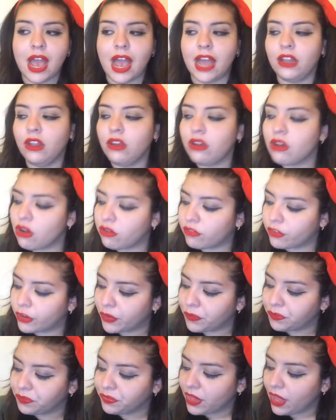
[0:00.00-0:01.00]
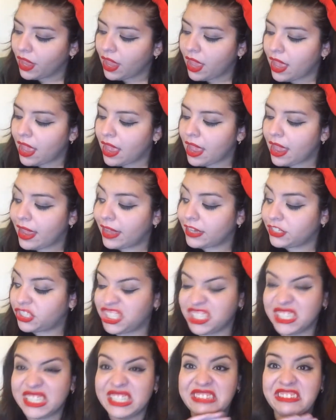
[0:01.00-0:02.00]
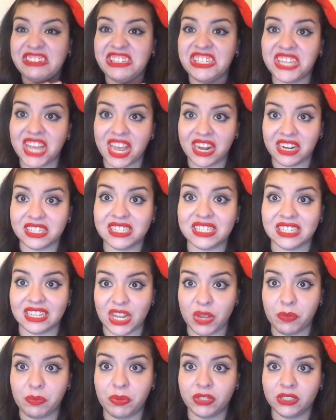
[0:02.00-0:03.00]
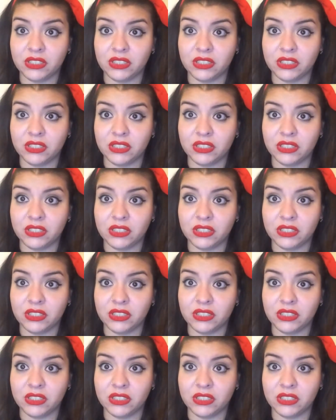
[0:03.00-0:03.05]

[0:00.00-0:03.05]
I look over and she's dead asleep.